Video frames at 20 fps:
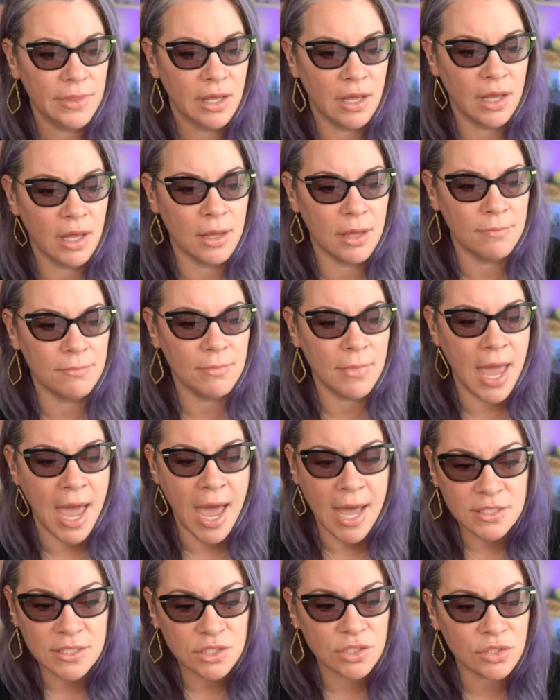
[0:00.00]
Um,
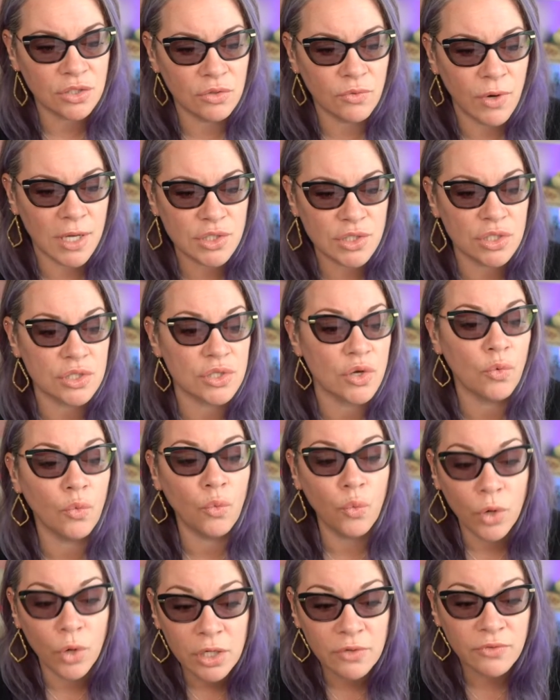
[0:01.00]
asked good questions,
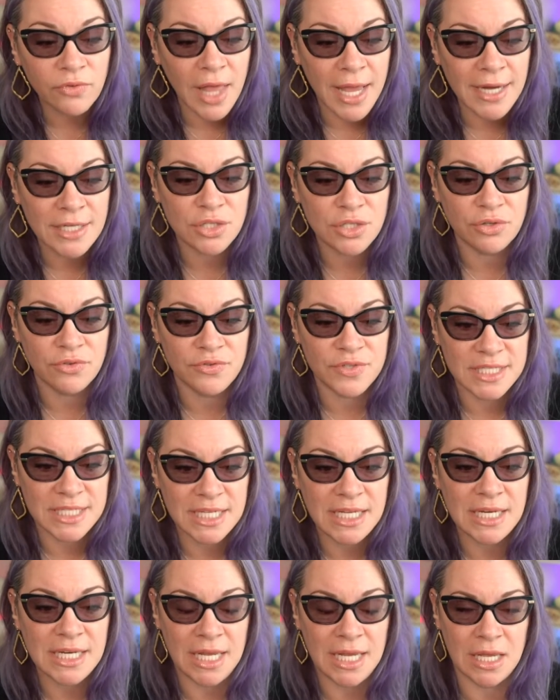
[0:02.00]
would have liked to have
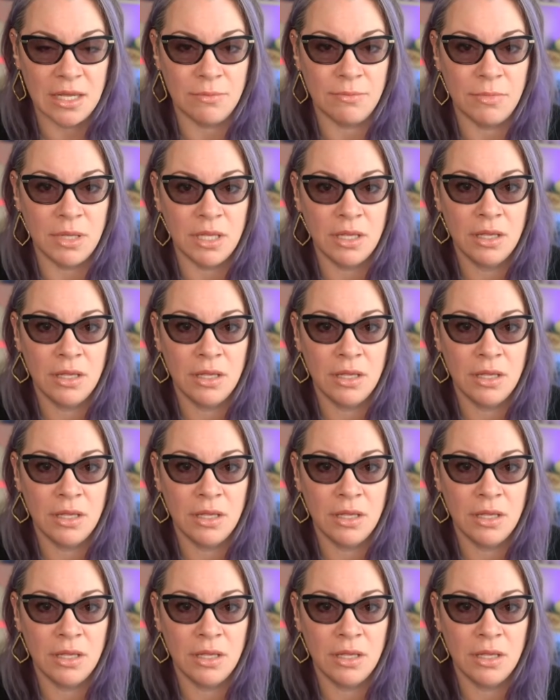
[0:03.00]
seen him